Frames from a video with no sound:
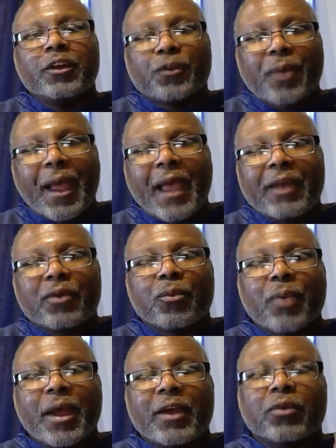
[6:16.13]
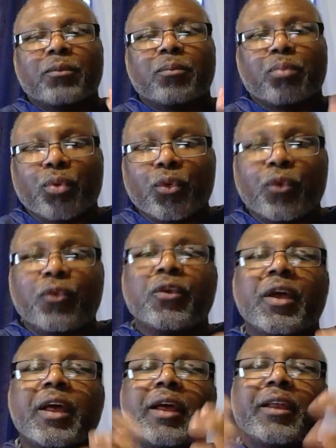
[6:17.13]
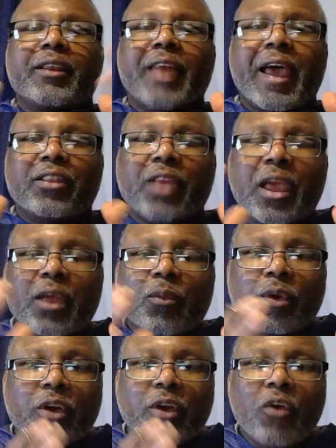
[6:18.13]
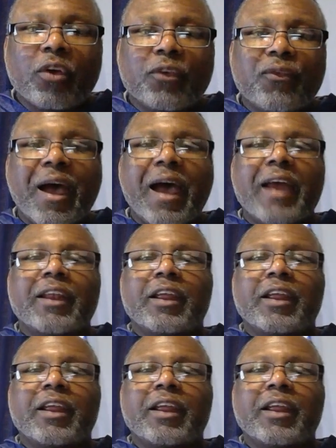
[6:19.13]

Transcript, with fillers: track record proof that they were notified